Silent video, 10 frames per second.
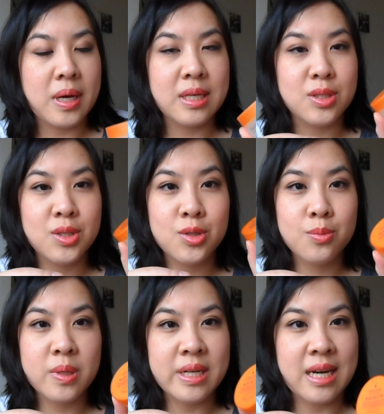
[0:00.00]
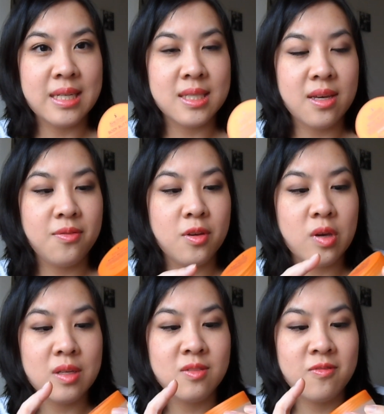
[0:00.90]
but it's super nice.
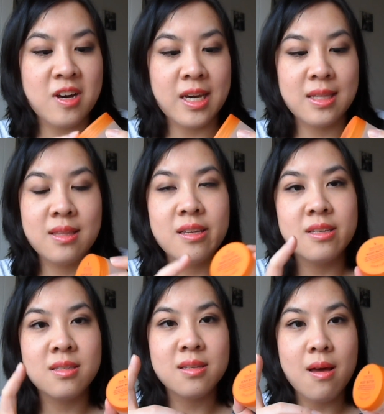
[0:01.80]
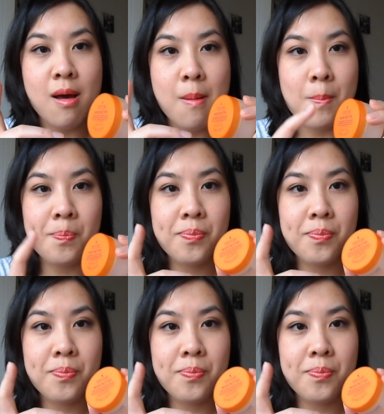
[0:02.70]
If you can find this